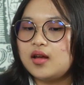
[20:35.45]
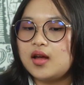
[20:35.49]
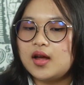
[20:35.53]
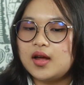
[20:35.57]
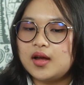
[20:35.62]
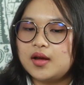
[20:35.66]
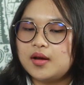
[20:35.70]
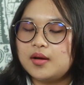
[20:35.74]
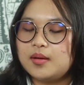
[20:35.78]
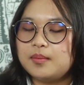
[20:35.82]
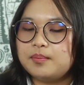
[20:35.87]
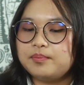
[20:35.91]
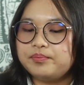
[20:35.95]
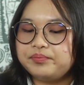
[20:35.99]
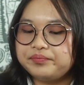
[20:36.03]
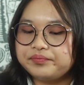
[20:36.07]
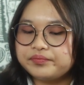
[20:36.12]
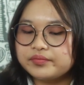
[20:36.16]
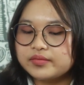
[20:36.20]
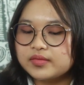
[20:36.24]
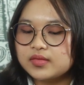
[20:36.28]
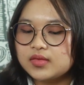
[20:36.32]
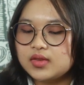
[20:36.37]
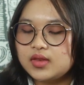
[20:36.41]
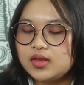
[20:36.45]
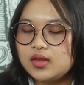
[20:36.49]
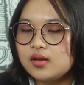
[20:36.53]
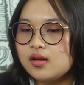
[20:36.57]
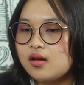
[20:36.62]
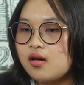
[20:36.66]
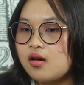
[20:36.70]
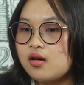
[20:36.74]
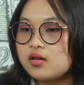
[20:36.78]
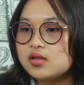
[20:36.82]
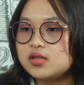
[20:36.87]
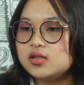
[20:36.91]
Um,
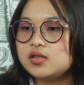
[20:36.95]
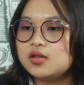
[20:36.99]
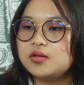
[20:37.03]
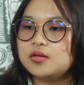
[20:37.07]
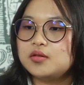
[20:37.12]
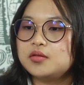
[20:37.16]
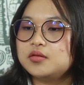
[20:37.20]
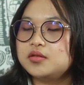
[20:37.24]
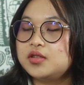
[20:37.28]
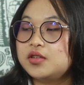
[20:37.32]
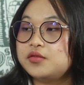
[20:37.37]
Also,